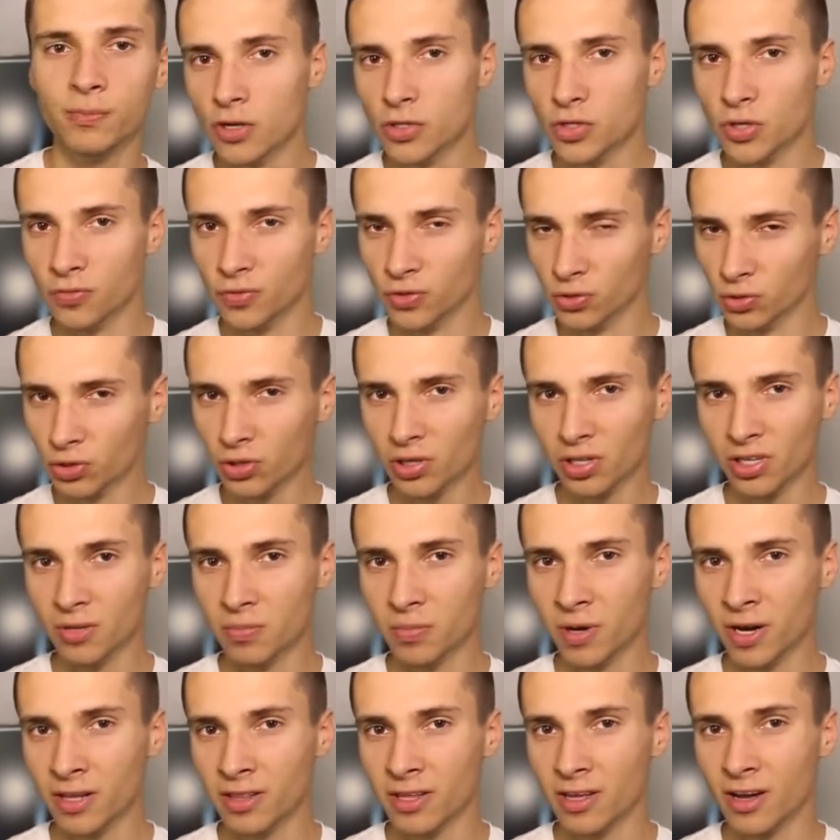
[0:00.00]
So if you're looking to
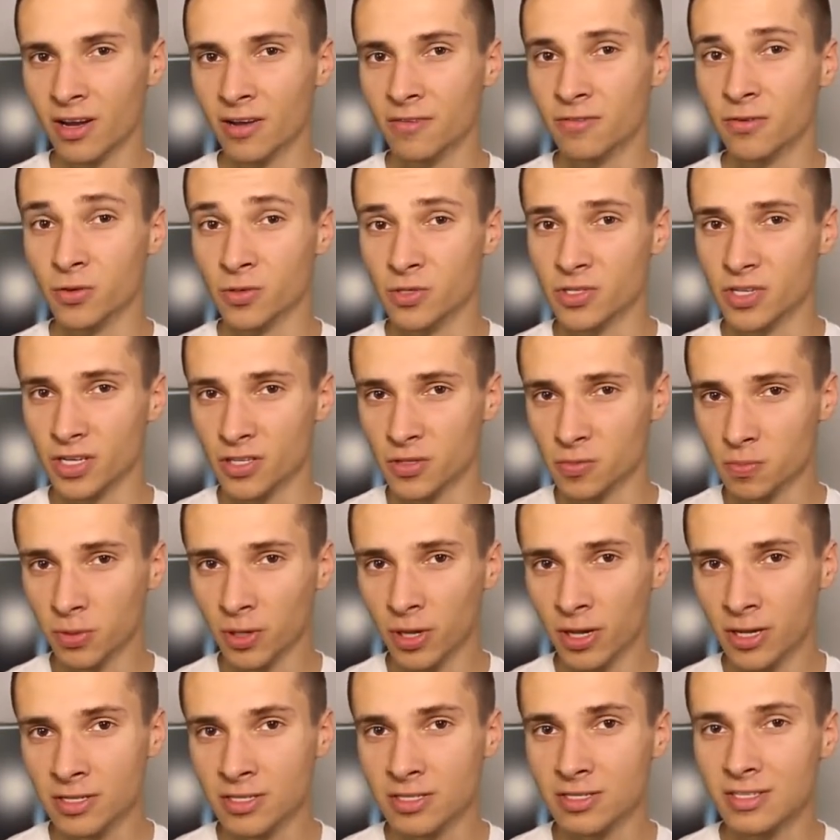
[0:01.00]
buy the iPhone 6
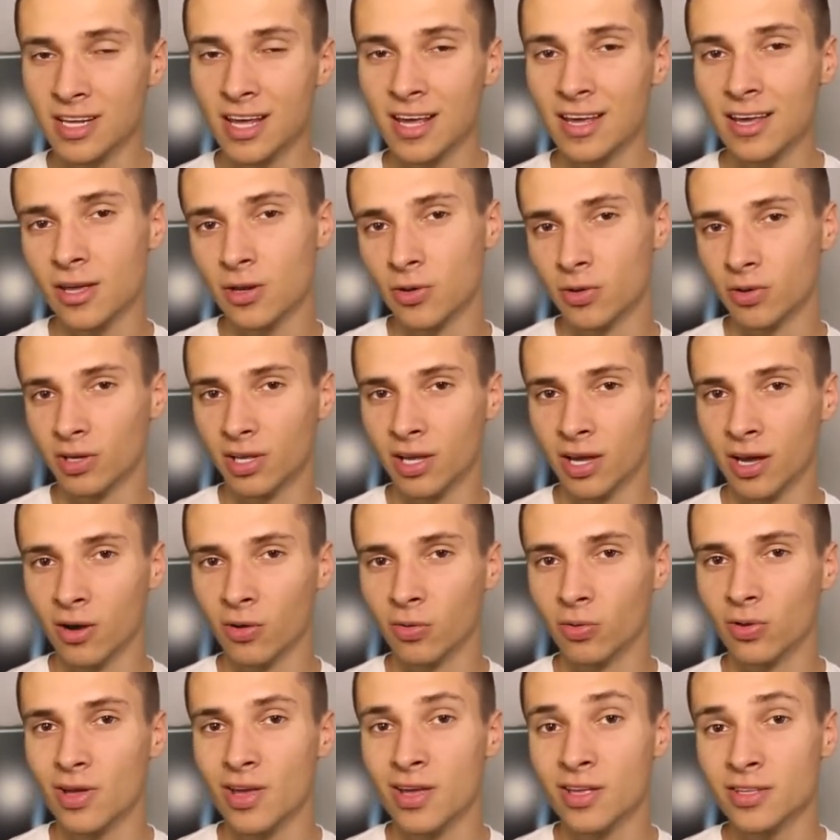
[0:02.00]
Plus, take into
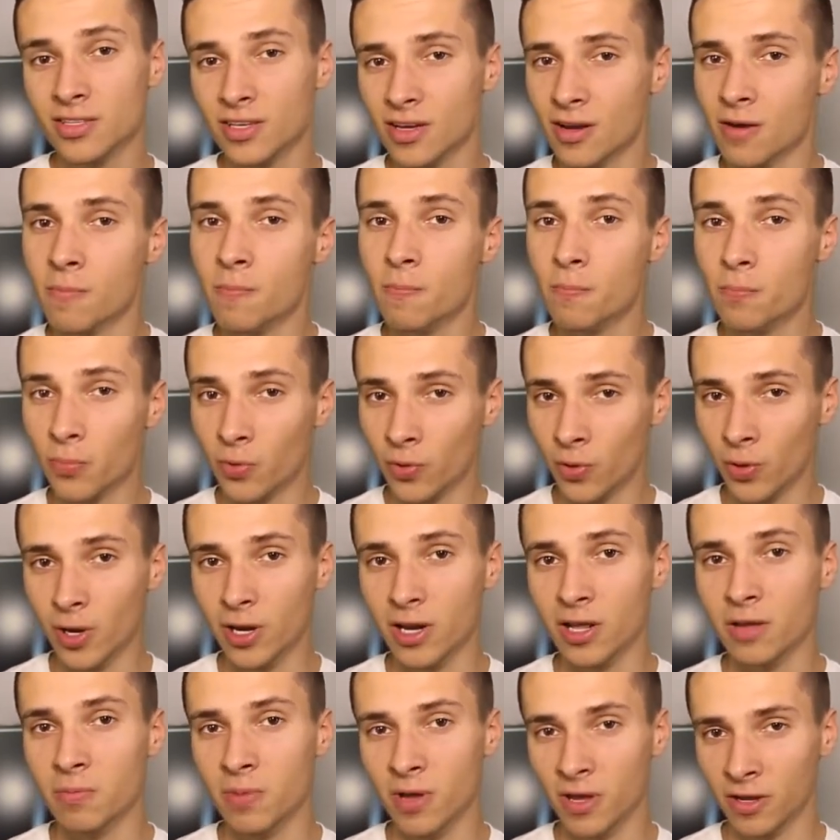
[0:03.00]
account it's a
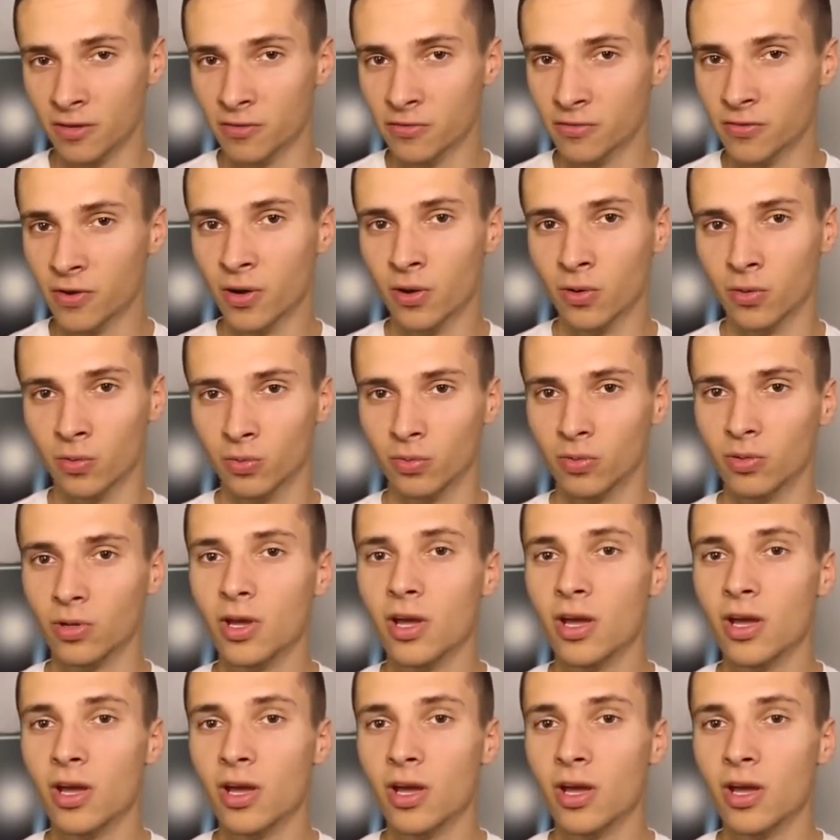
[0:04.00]
pretty big phone.